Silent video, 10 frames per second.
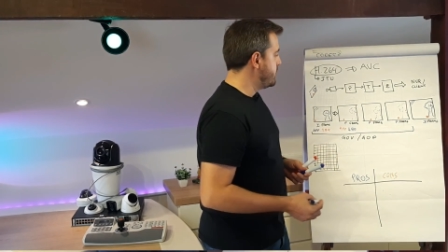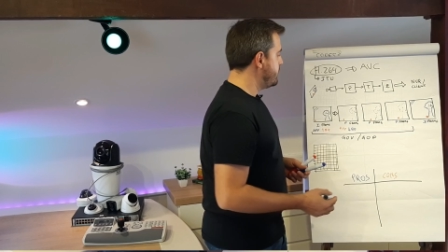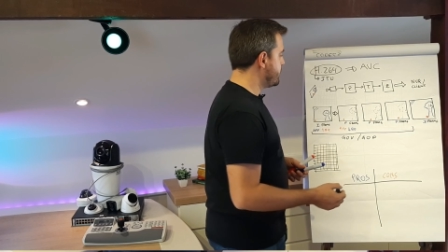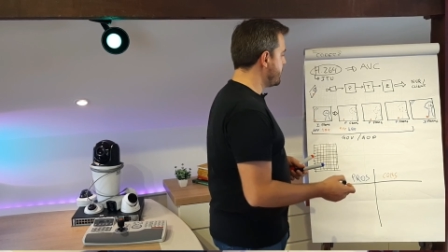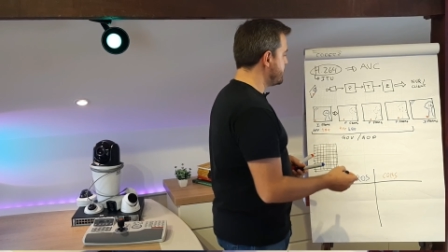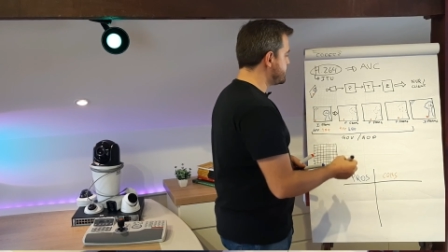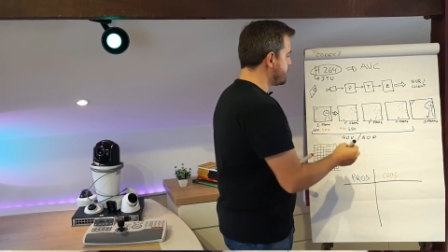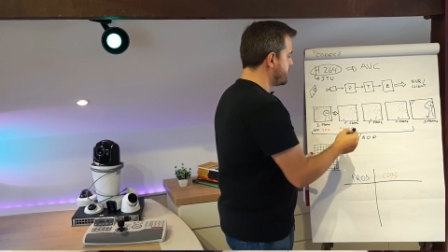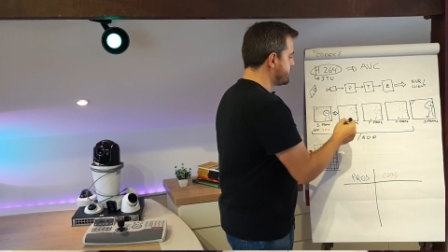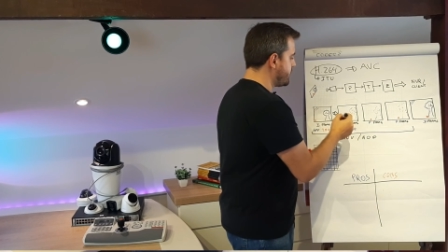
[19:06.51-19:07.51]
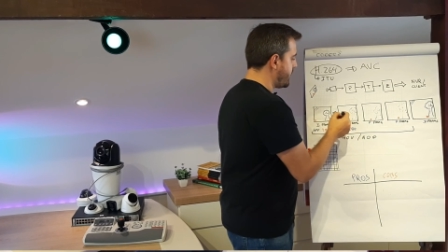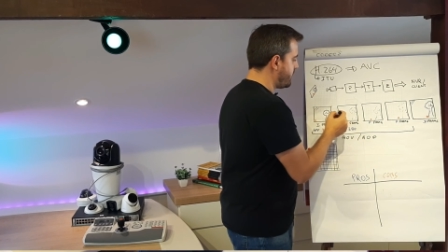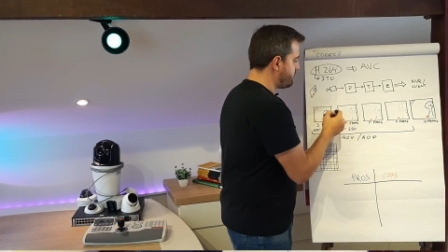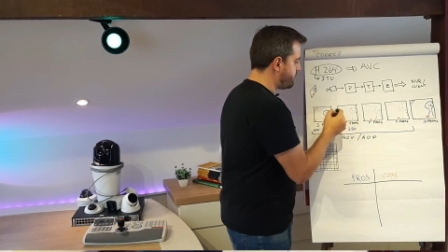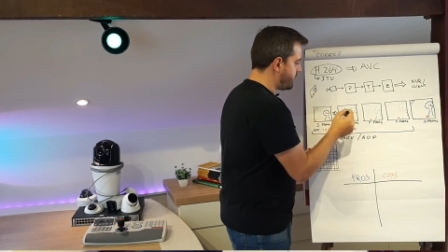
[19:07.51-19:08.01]
you can start to
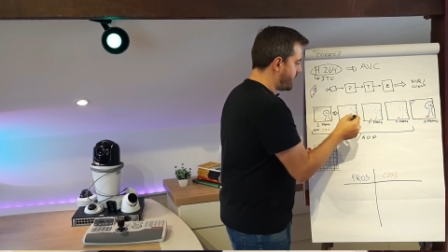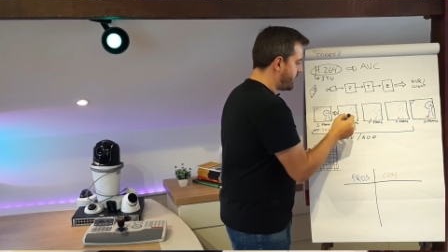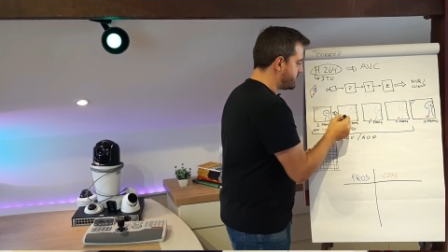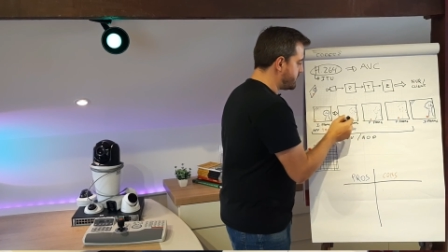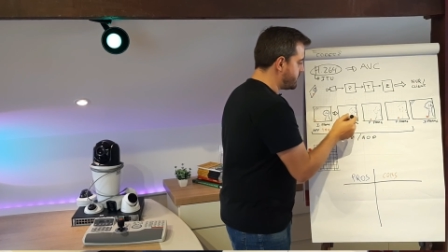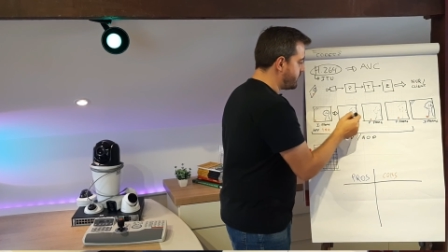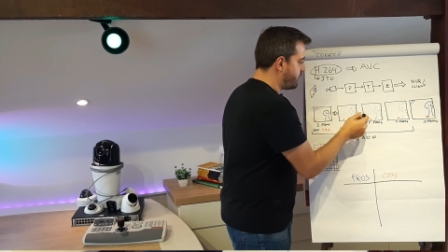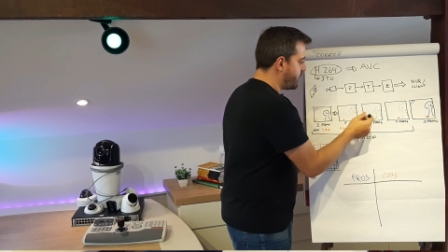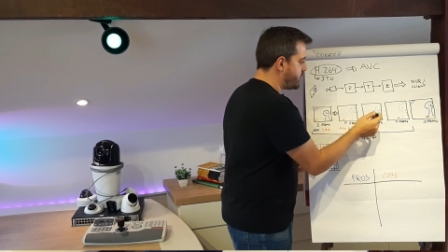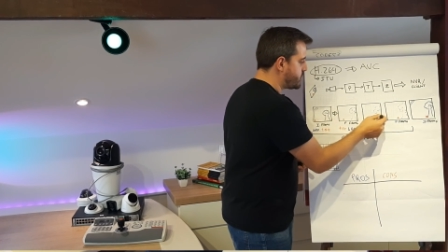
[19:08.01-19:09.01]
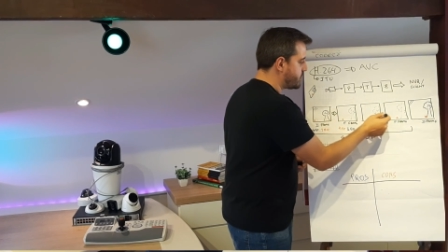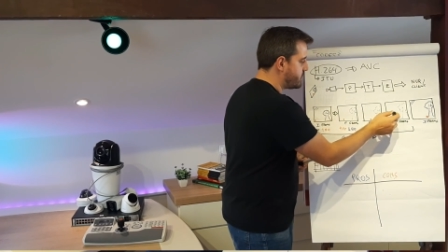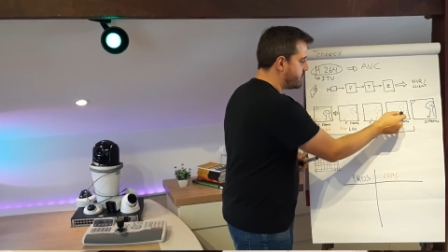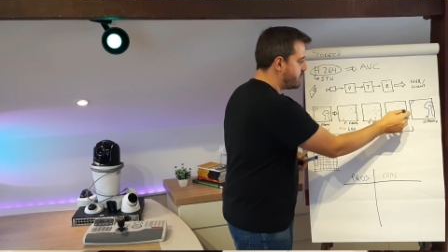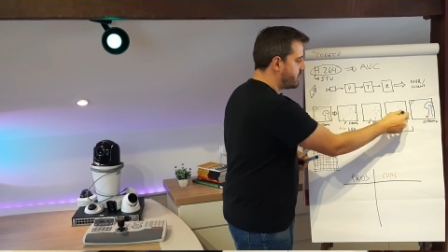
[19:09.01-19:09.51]
have deterioration